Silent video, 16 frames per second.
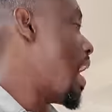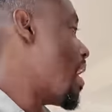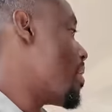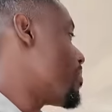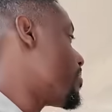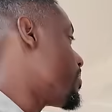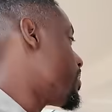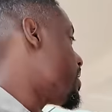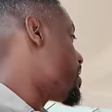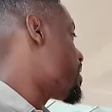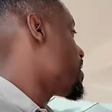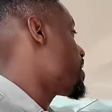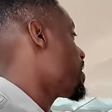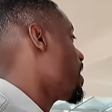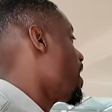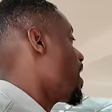um,
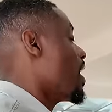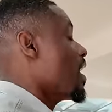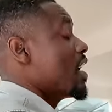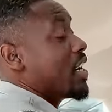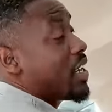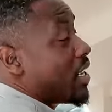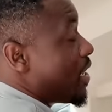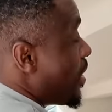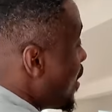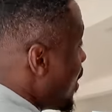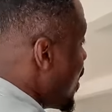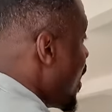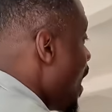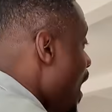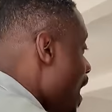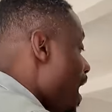this is a, uh,
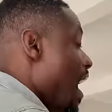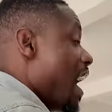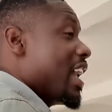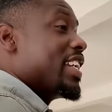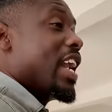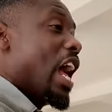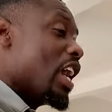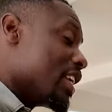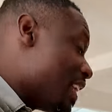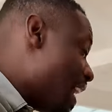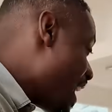an, a